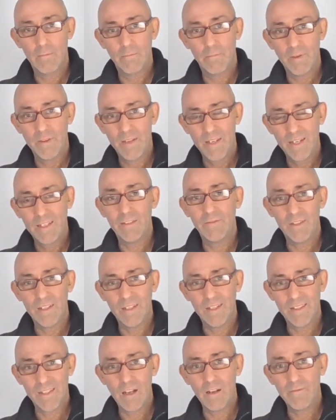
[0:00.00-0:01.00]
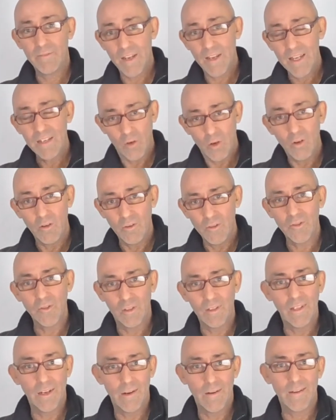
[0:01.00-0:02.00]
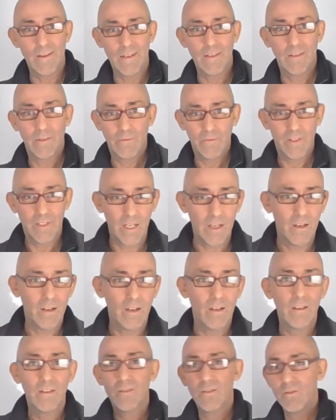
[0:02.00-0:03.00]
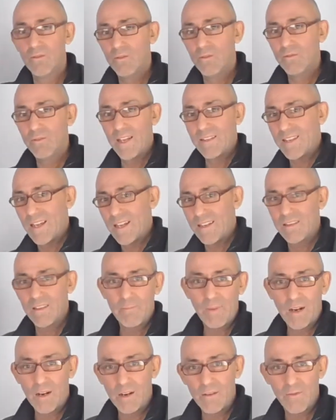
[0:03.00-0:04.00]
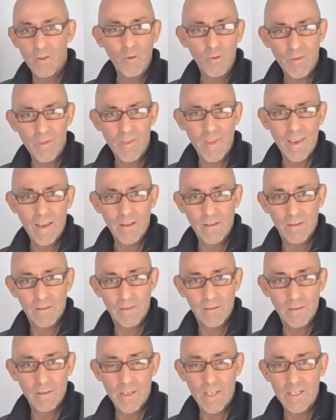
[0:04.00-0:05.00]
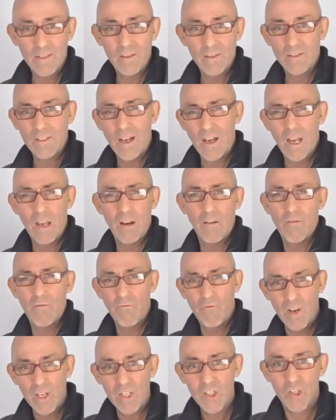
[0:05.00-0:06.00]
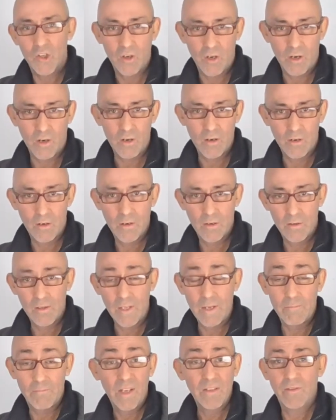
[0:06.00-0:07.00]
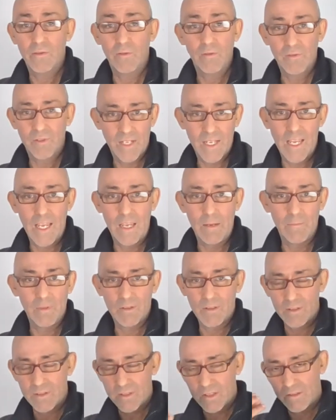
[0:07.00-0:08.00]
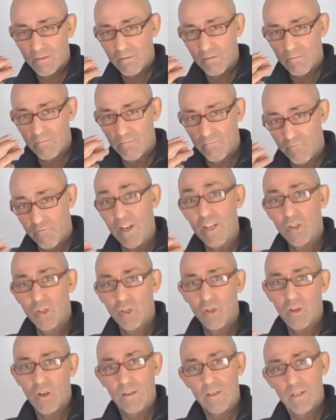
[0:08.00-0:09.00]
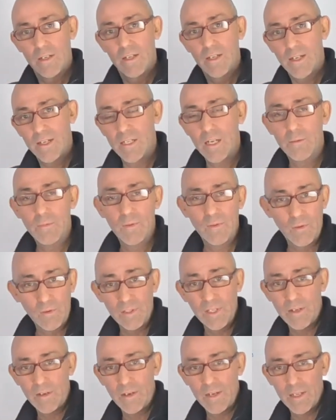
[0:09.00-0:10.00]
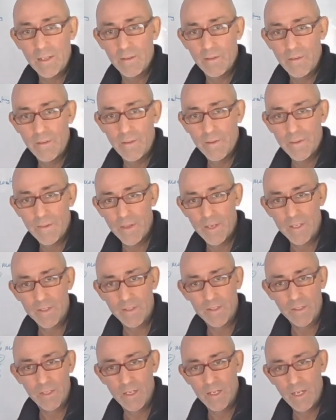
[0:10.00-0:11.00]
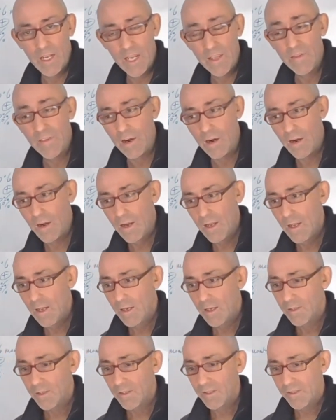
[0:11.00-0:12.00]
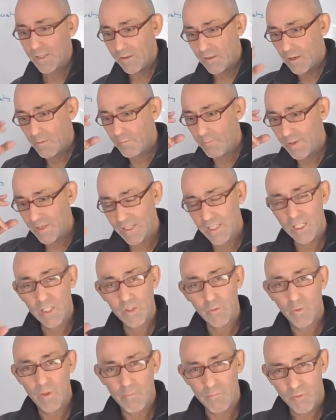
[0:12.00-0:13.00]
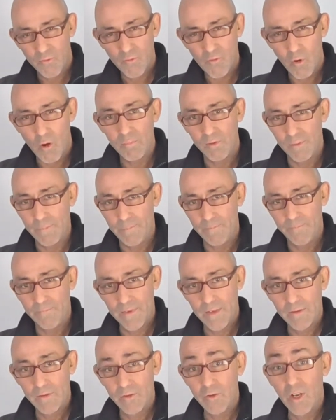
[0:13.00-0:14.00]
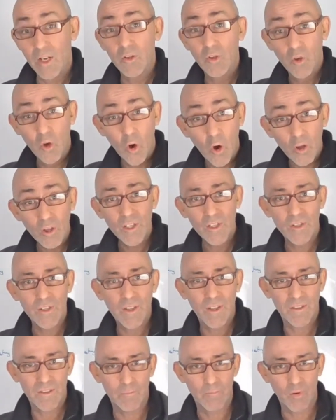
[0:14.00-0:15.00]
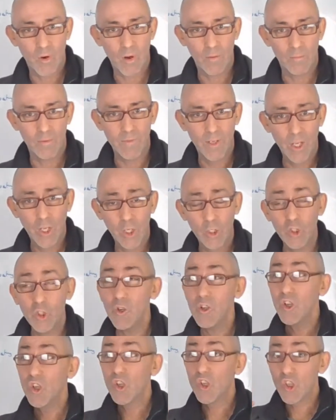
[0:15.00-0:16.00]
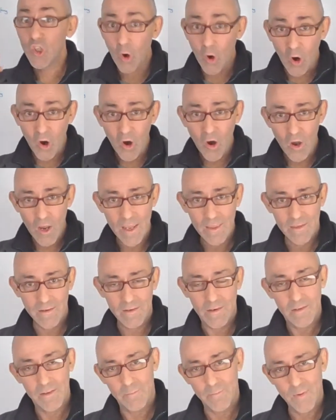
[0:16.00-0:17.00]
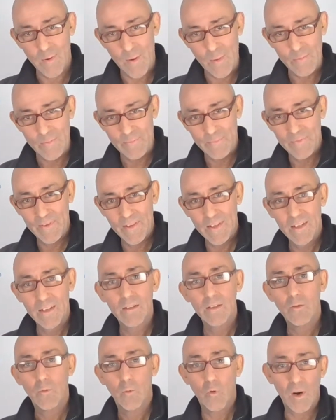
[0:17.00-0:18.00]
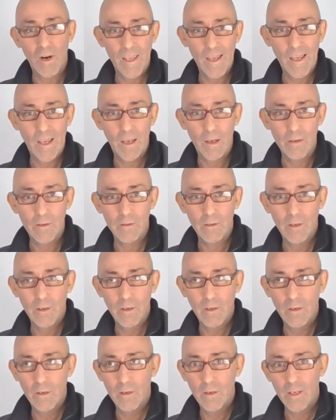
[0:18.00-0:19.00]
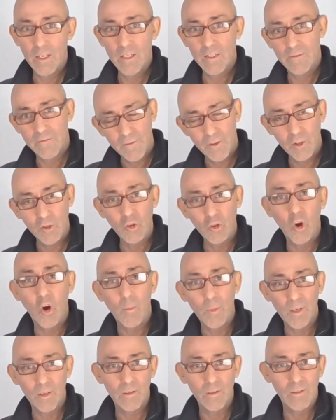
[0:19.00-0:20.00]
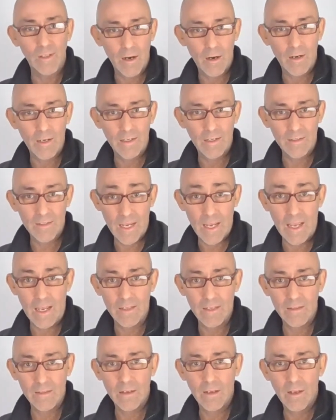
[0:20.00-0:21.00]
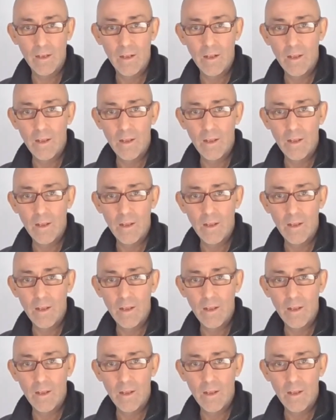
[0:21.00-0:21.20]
But the activity itself is also a learning activity. So that's actually part of the whole thing. Okay, it's just a higher, richer, like puzzles and games are just richer in terms of the learning that's in there. To sit there and persist with a problem, to acknowledge that there's a problem, to enjoy there's a problem, to work out, is a phenomenal learning task.